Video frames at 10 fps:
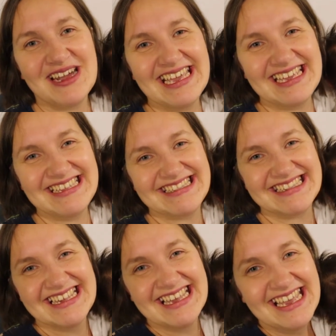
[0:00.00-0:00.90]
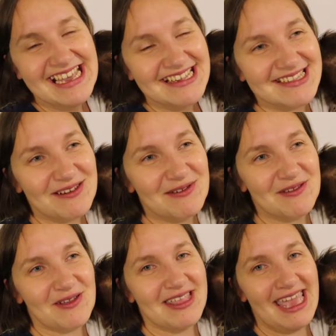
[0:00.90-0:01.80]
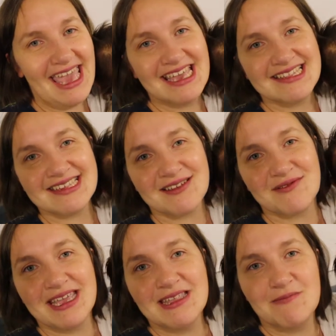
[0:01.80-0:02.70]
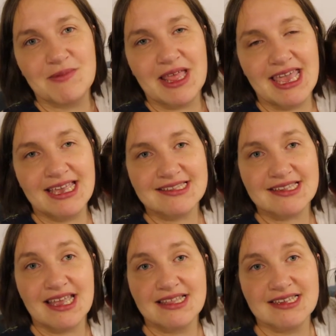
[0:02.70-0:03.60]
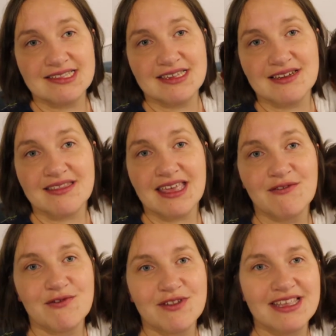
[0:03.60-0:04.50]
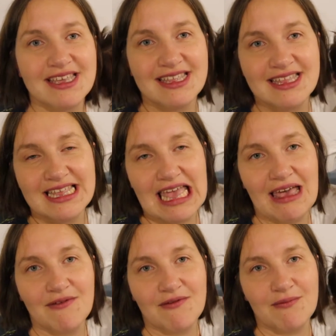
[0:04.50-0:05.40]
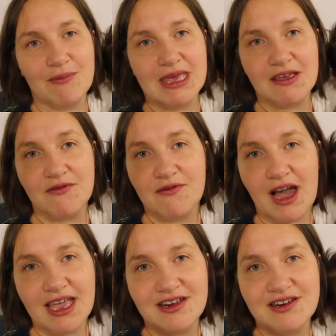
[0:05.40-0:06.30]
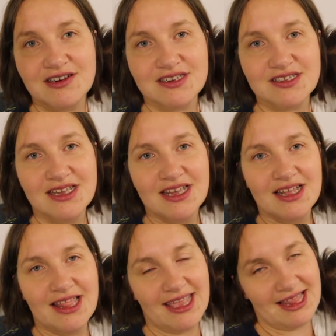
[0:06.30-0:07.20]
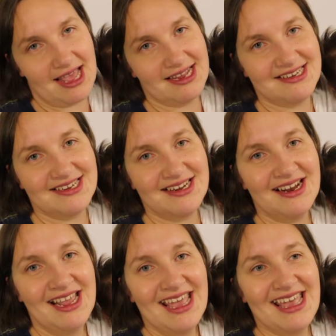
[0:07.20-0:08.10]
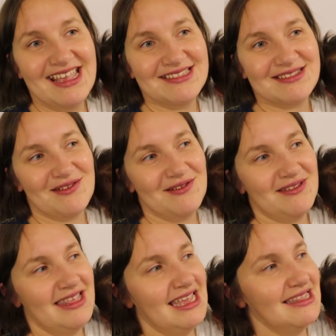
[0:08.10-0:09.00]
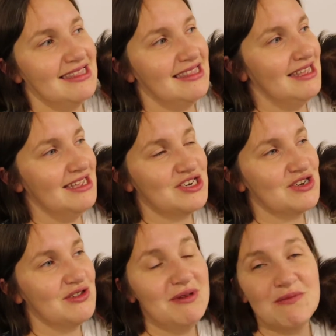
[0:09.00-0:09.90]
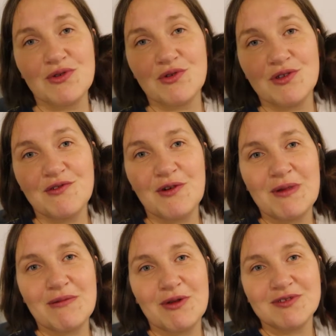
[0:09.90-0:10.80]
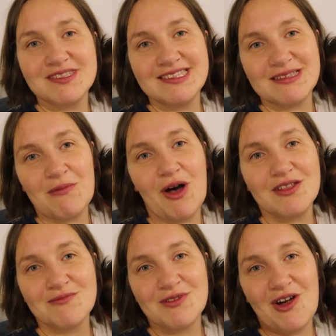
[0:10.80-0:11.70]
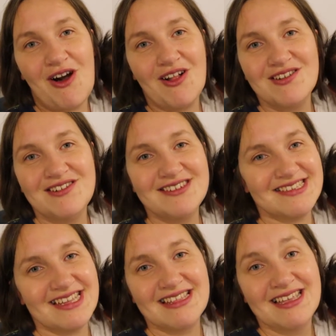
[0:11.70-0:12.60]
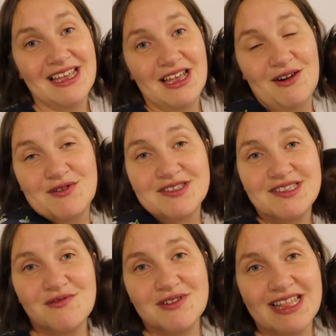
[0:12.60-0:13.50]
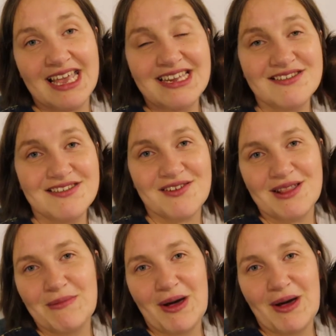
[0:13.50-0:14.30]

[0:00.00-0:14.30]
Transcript: right? so we thought, hey, it's a great place. And this year, thankfully, they didn't have big fires like last year. And so it, it should be beautiful. Maybe we'll see some autumn colors and we'll see what Glacier is all